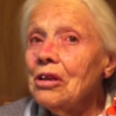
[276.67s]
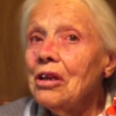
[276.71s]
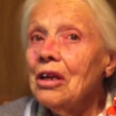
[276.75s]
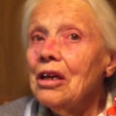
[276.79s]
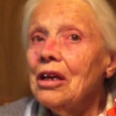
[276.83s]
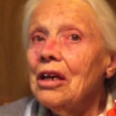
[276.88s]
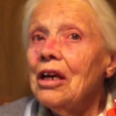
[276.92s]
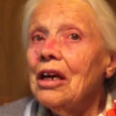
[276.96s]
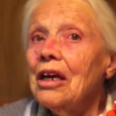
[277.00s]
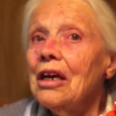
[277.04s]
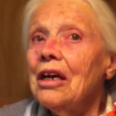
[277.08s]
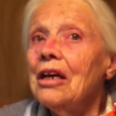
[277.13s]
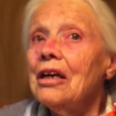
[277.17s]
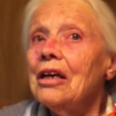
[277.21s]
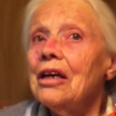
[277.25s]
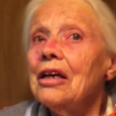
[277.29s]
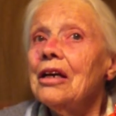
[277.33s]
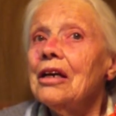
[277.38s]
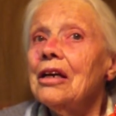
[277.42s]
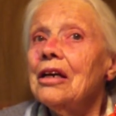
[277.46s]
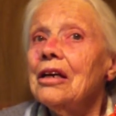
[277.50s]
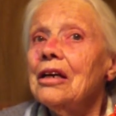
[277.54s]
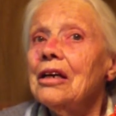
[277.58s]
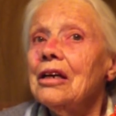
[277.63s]
and crank
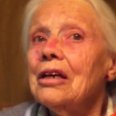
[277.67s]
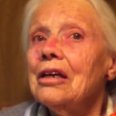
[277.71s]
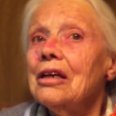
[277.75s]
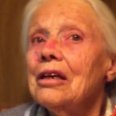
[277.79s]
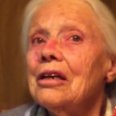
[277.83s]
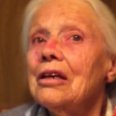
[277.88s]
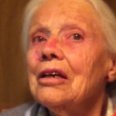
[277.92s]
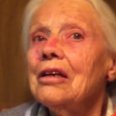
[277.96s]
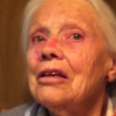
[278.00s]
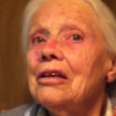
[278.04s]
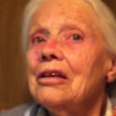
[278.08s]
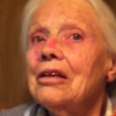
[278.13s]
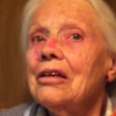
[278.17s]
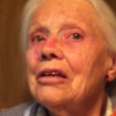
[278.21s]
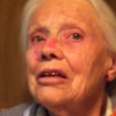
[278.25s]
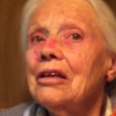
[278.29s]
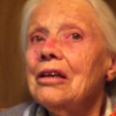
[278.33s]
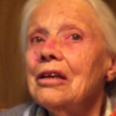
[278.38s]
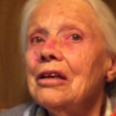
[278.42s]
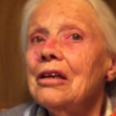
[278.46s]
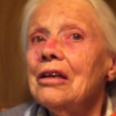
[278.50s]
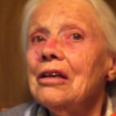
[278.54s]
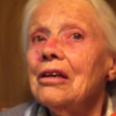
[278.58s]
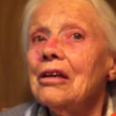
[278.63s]
it, and it'll turn into
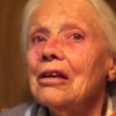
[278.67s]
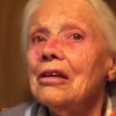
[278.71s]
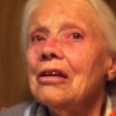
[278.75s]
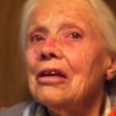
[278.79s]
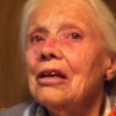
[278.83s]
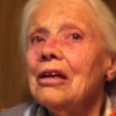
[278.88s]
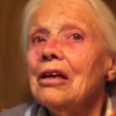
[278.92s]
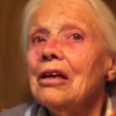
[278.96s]
butter.